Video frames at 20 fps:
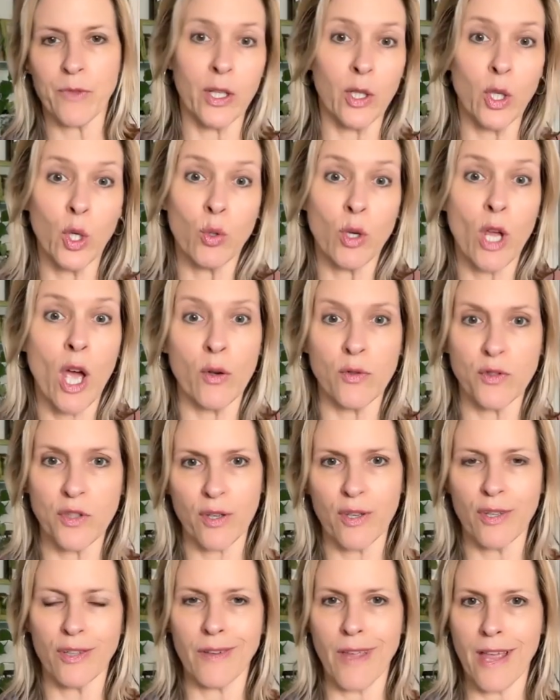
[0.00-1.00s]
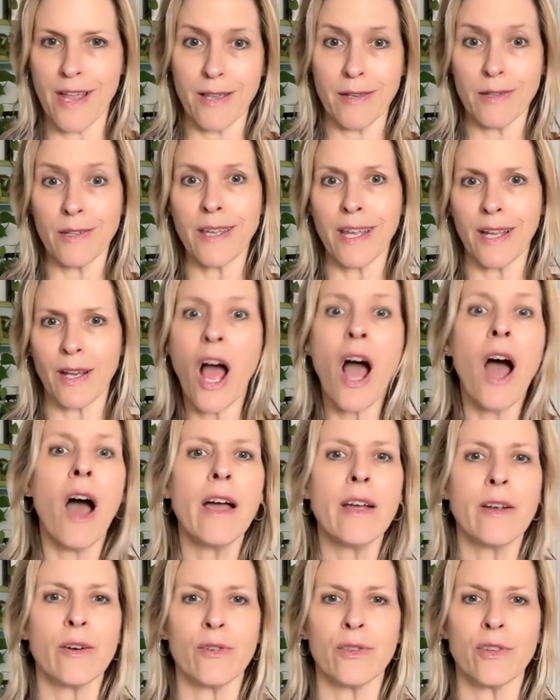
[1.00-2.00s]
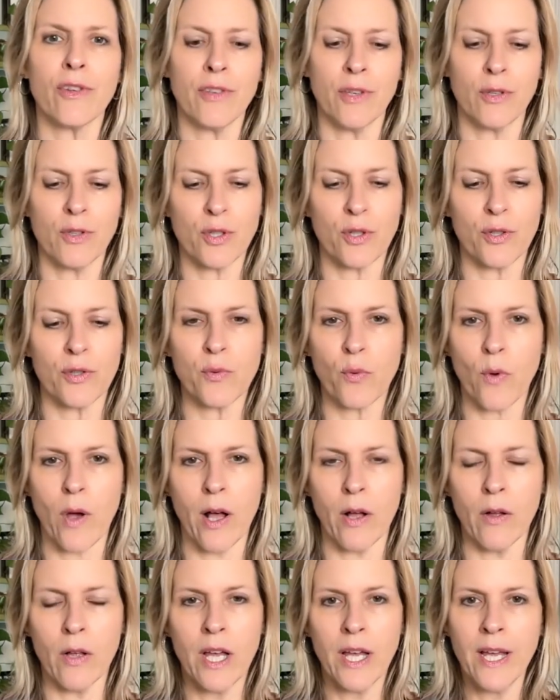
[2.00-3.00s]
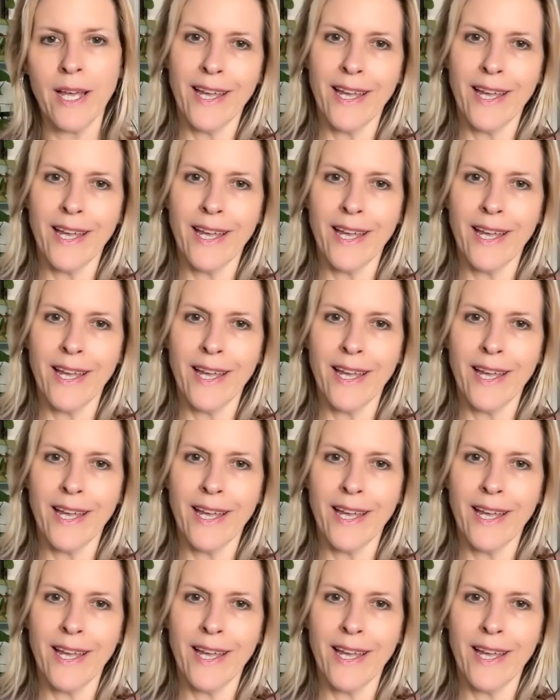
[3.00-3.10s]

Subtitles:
And who knows, it could get higher in the future as well.